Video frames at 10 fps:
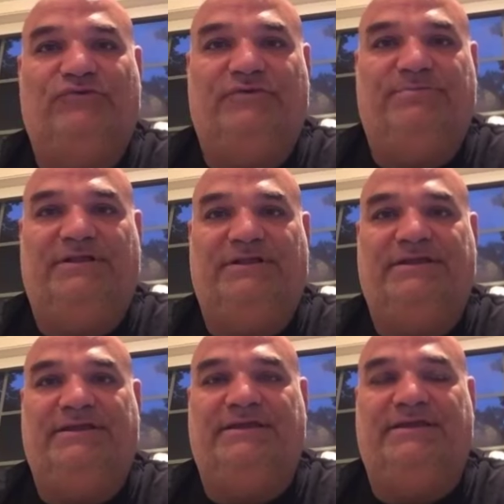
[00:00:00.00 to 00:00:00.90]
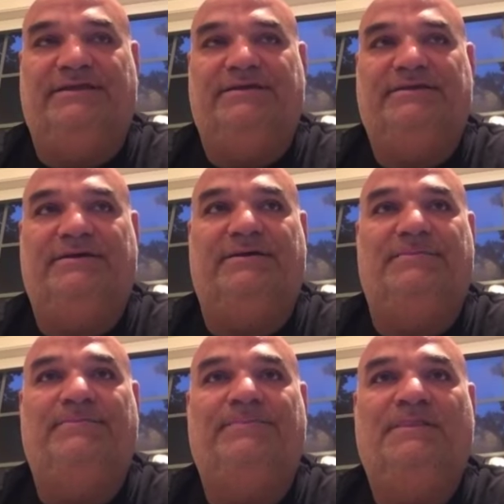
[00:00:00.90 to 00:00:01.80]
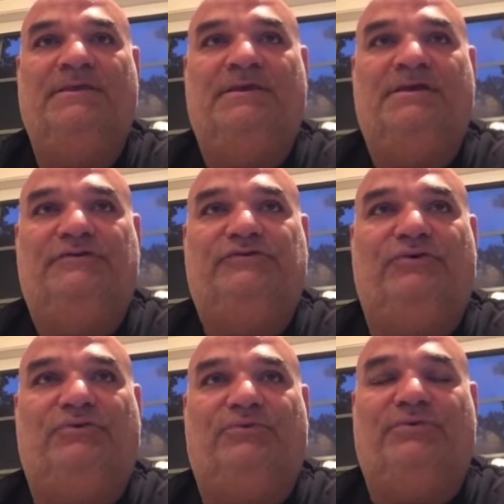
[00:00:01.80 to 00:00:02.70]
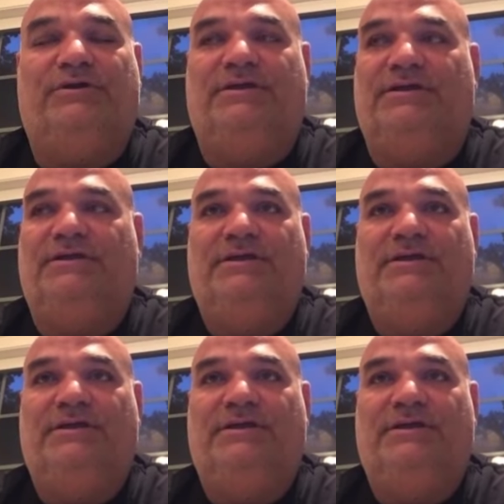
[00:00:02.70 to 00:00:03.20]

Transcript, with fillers: football in Connecticut. Um, so we're going to,